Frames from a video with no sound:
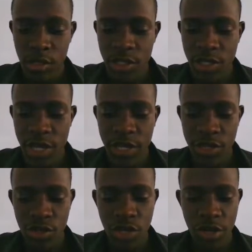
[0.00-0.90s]
this
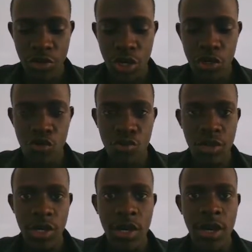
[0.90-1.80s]
case is just going to
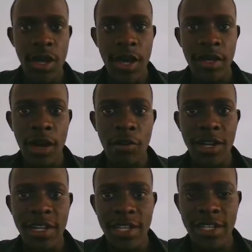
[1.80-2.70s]
be
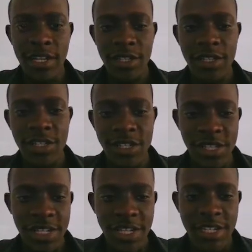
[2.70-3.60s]
our data, since
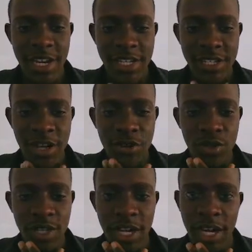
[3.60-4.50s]
the data is
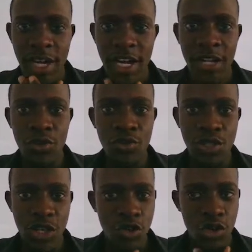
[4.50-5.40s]
now uh, an
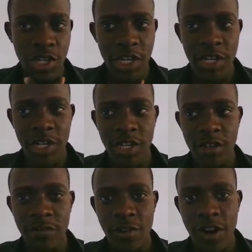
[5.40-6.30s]
object containing
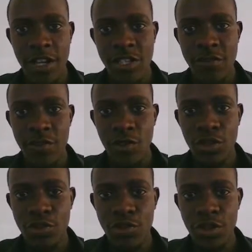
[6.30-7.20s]
the various
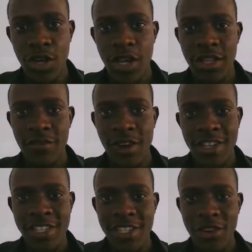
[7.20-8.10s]
fields, the
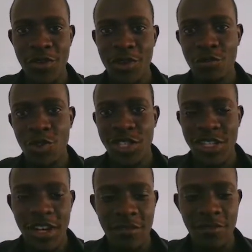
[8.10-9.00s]
various data we input
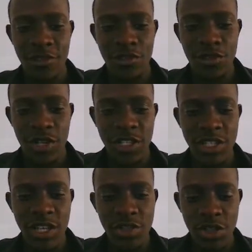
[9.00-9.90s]
in our field. So in
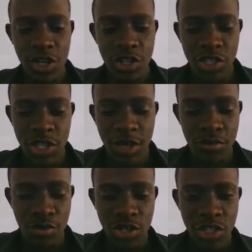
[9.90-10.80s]
this case, we're going to say
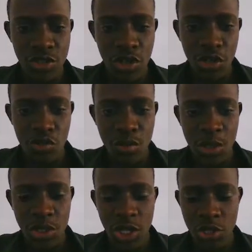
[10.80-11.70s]
body is going to
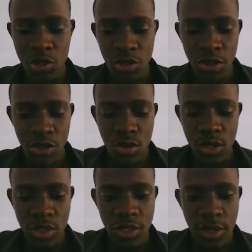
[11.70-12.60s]
be JSON
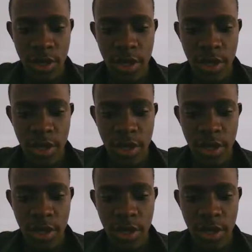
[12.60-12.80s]
dot.